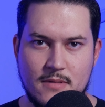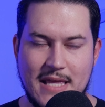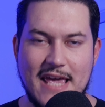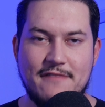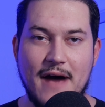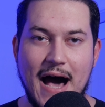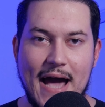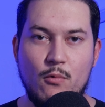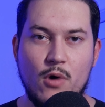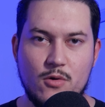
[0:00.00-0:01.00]
If I
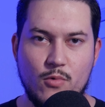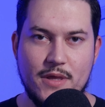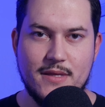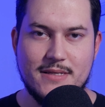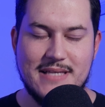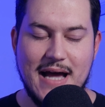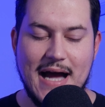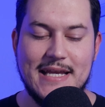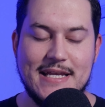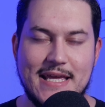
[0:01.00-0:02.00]
want to win this, I
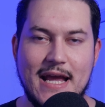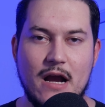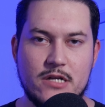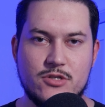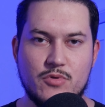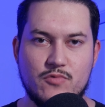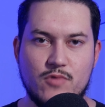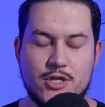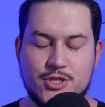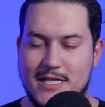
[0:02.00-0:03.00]
need a character with
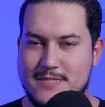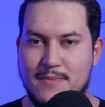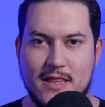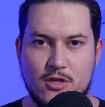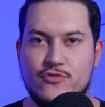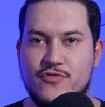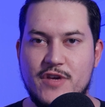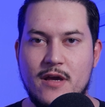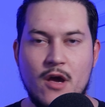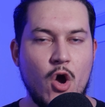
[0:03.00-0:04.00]
Rush. That's my Luffy
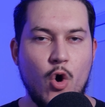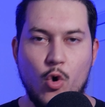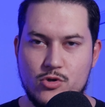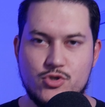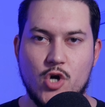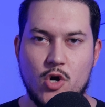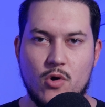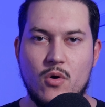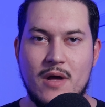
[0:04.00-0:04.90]
or Zoro.